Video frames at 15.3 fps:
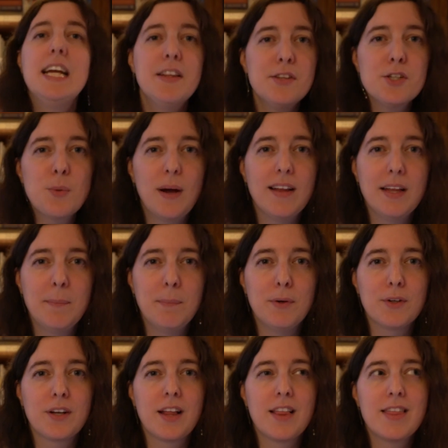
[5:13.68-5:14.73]
In the Twilight
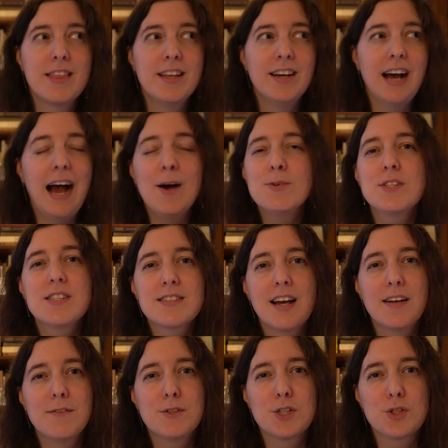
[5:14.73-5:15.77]
book, the house is
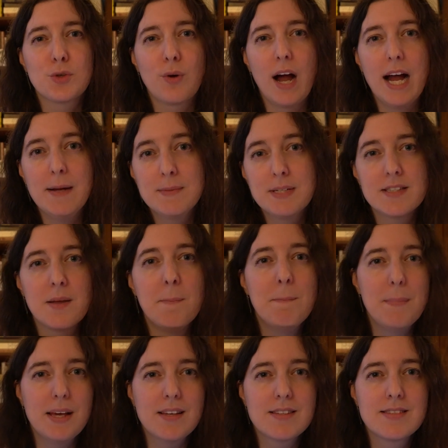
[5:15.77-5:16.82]
kind of described as a
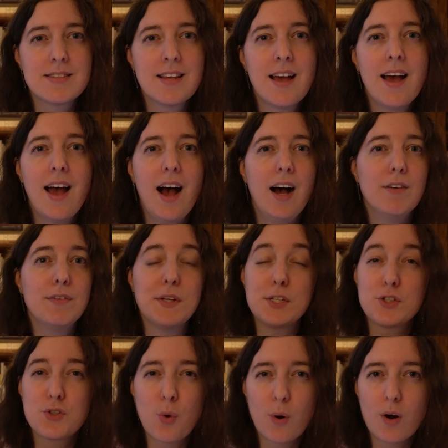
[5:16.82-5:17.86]
mix of
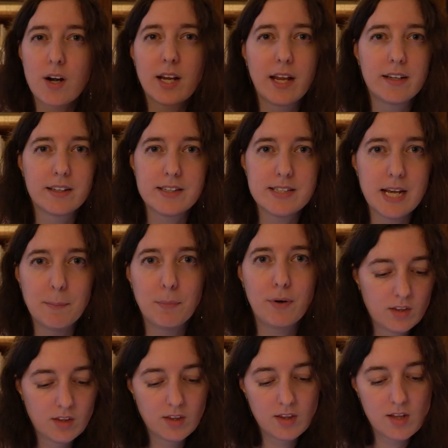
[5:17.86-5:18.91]
historic and
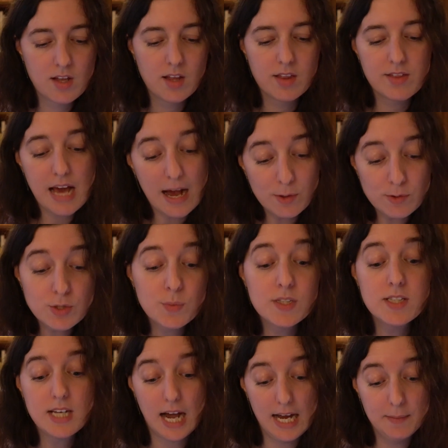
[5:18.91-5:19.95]
contemporary. The house
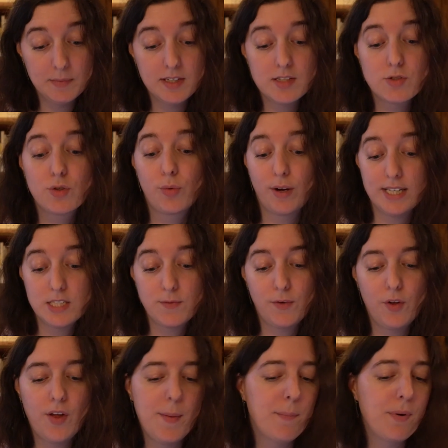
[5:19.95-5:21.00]
was timeless,
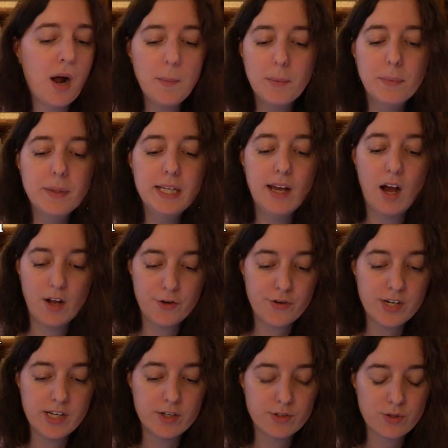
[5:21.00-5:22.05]
graceful, and probably
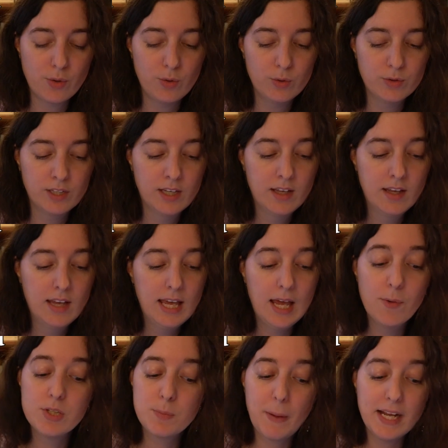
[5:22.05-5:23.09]
100 years old.
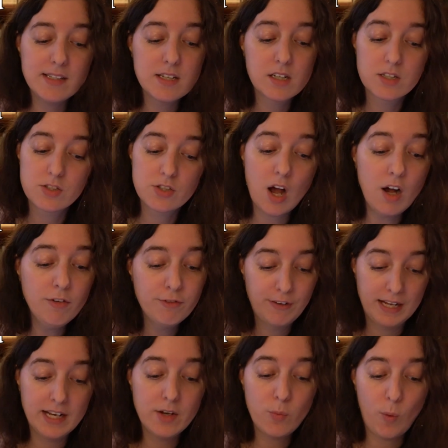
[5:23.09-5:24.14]
It was painted a soft
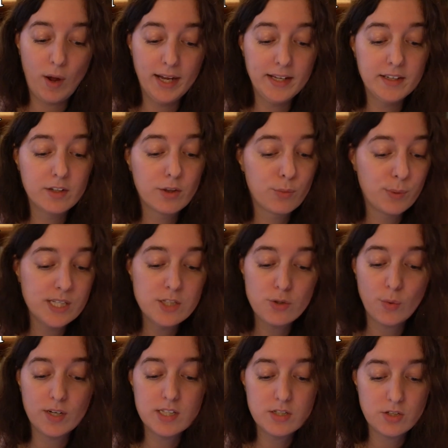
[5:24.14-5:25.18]
faded white, 3
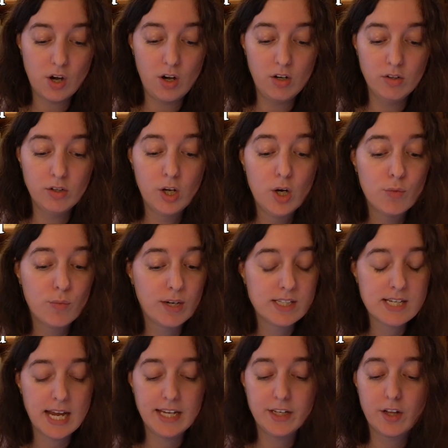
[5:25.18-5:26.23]
stories tall,
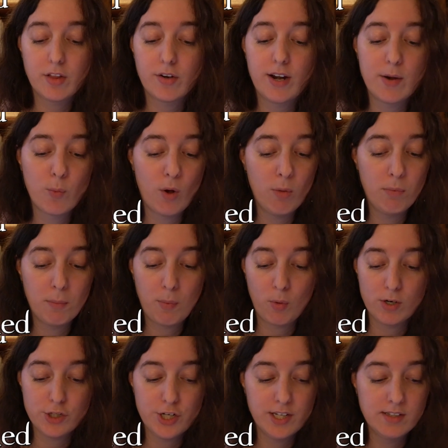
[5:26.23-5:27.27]
rectangular, and well
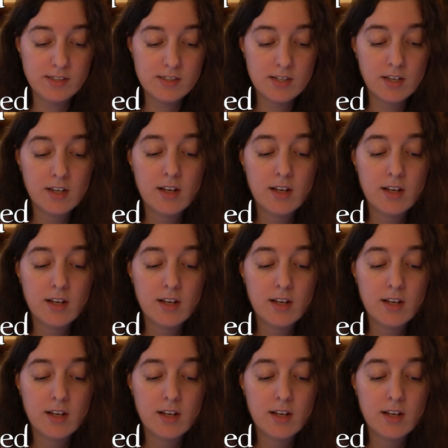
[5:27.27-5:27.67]
proportioned.